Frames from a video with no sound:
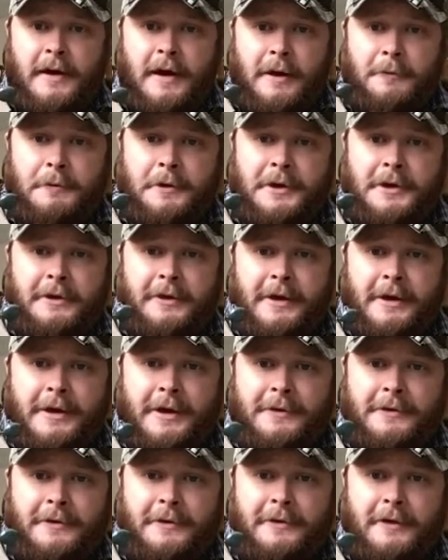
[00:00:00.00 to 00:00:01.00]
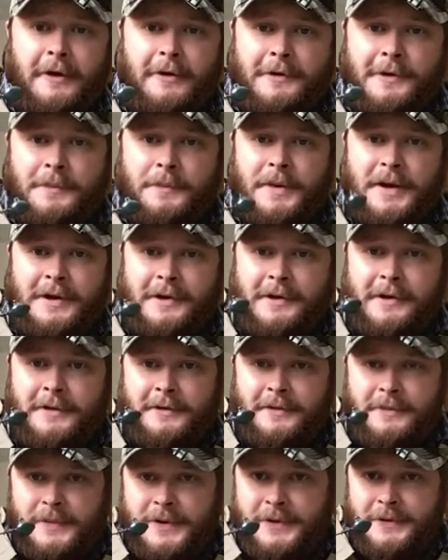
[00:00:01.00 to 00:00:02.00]
I really like the locking
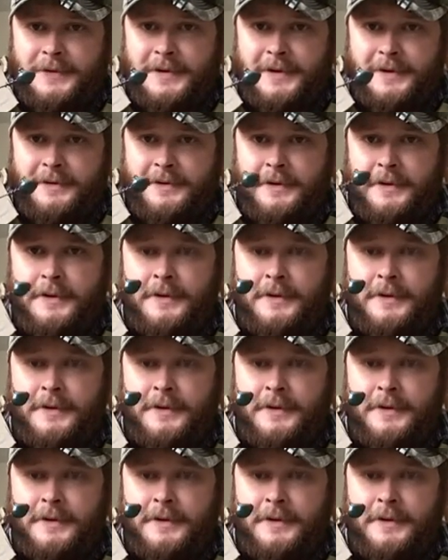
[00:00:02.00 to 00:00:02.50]
mechanism on these,